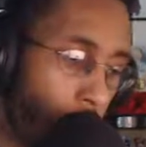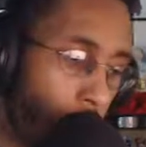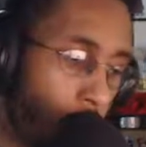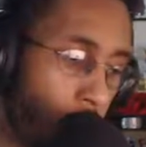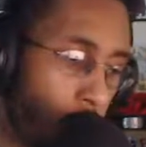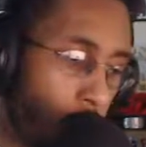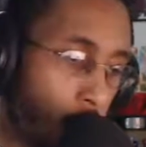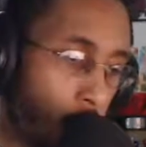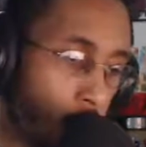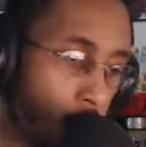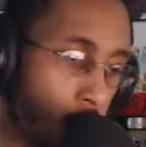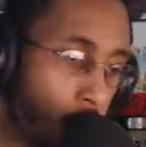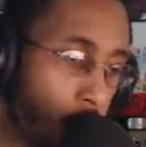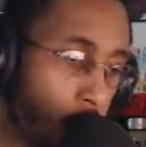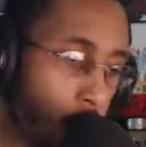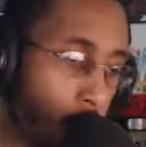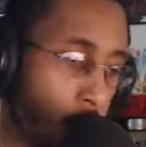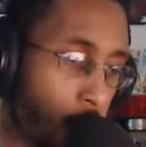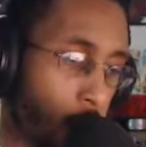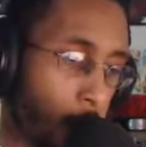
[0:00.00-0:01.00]
The
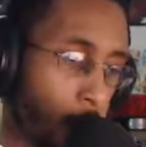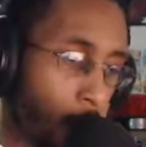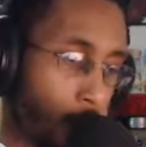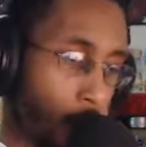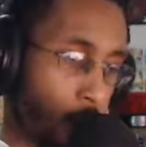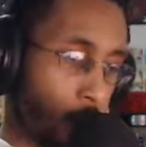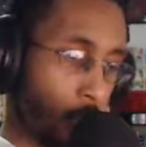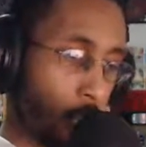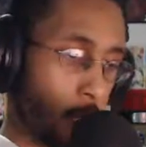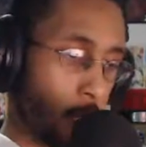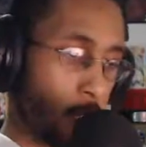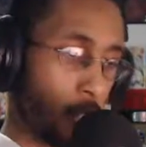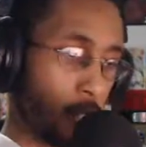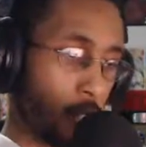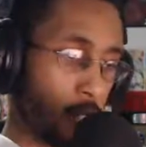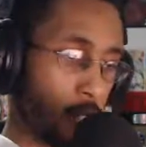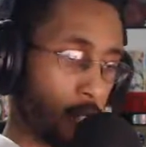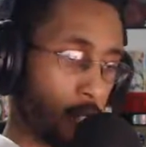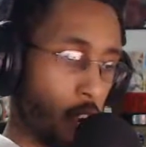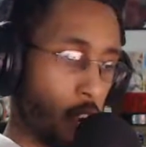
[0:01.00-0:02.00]
second thing I picked up
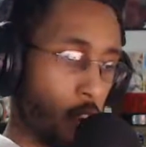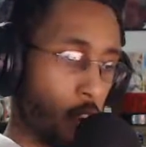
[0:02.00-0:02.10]
because I